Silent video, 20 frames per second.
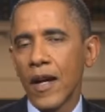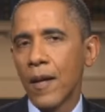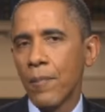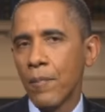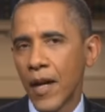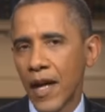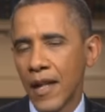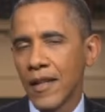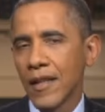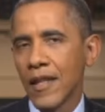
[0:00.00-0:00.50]

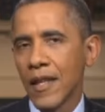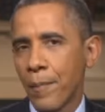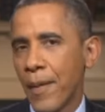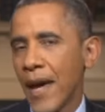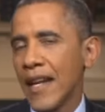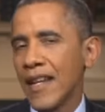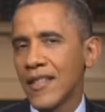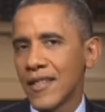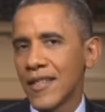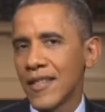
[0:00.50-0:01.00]
But the
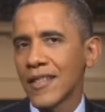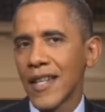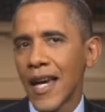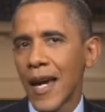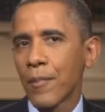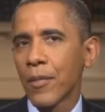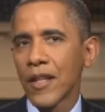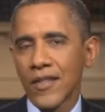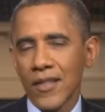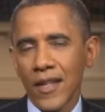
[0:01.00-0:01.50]
penny is an
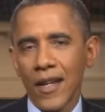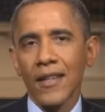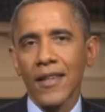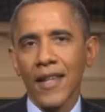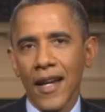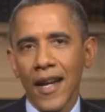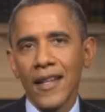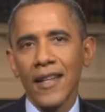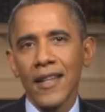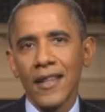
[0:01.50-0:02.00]
example of something
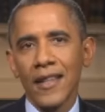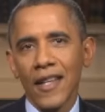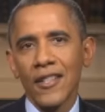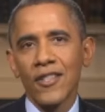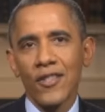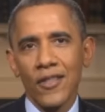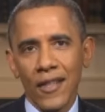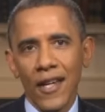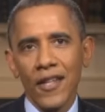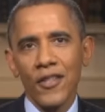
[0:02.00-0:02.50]
that I need
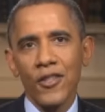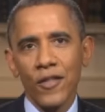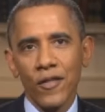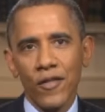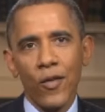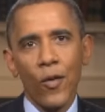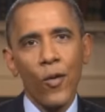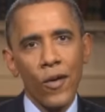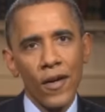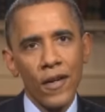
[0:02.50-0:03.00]
legislation
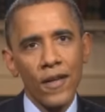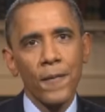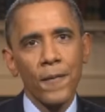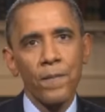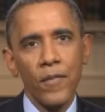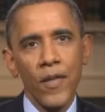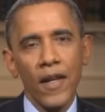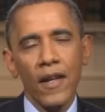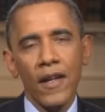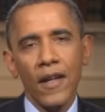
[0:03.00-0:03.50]
for,
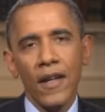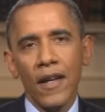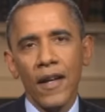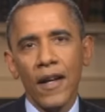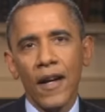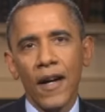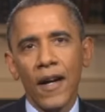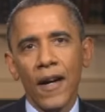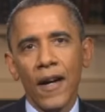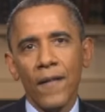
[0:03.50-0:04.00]

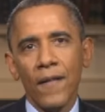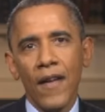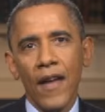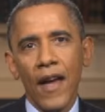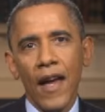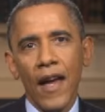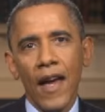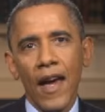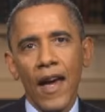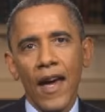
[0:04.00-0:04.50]

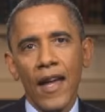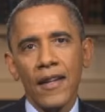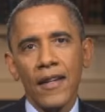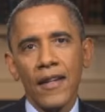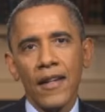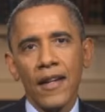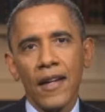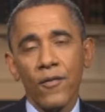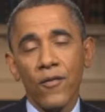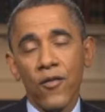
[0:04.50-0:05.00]
and
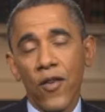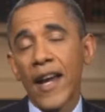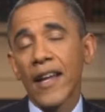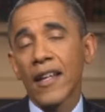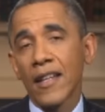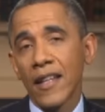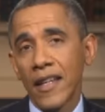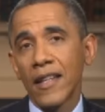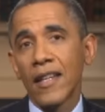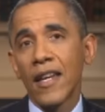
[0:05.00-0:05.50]

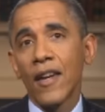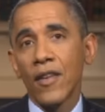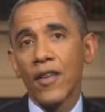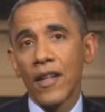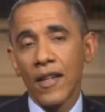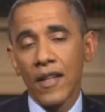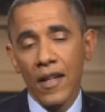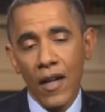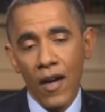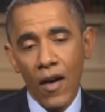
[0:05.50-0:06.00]
frankly,
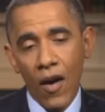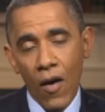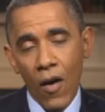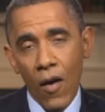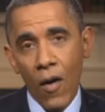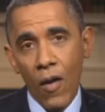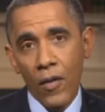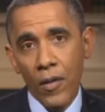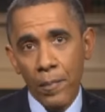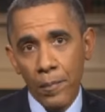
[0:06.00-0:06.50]
given
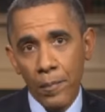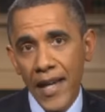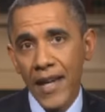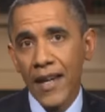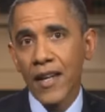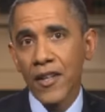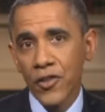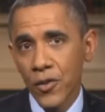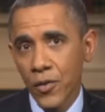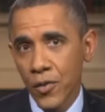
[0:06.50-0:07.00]
all the big
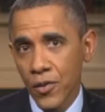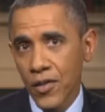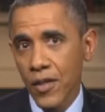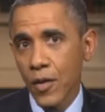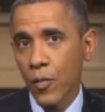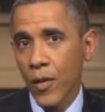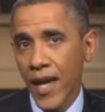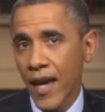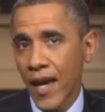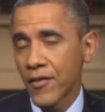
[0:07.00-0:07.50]
issues that
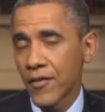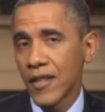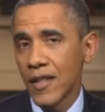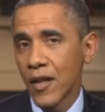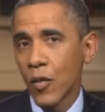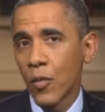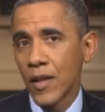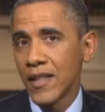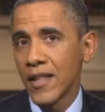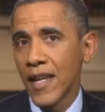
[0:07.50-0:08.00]
we have to
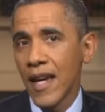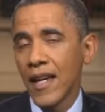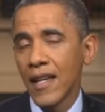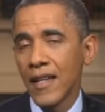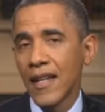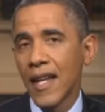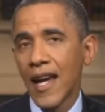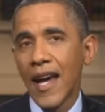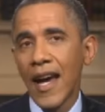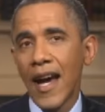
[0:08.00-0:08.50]
deal with day
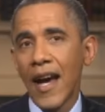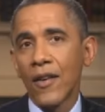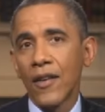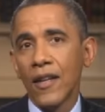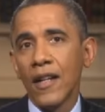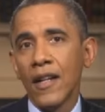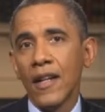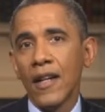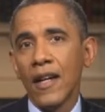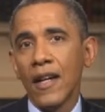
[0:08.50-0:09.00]
in, day
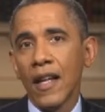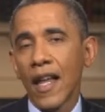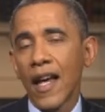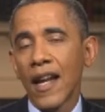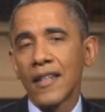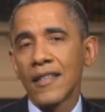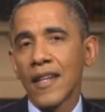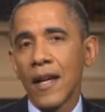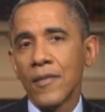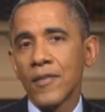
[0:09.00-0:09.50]
out, a
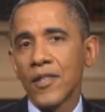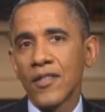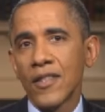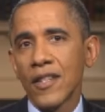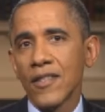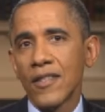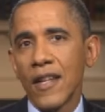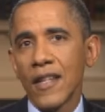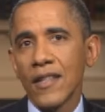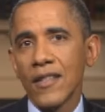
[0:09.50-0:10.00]
lot of times it
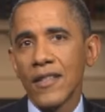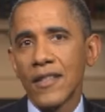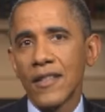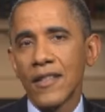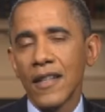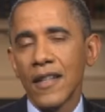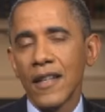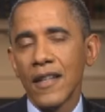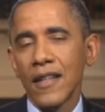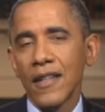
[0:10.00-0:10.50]
just doesn't,
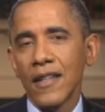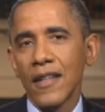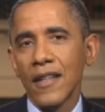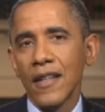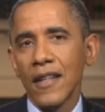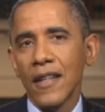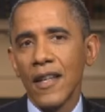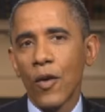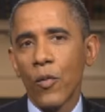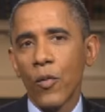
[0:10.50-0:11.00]

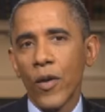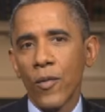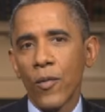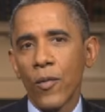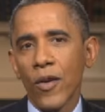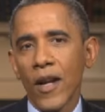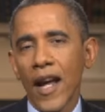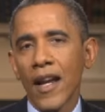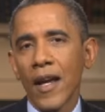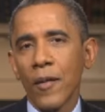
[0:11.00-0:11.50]

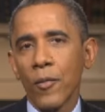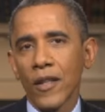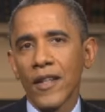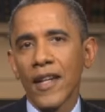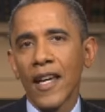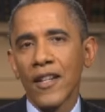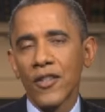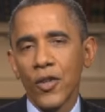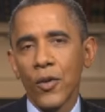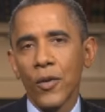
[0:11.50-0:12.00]
we're not able to
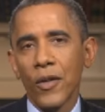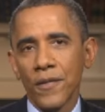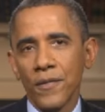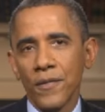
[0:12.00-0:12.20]
get to it.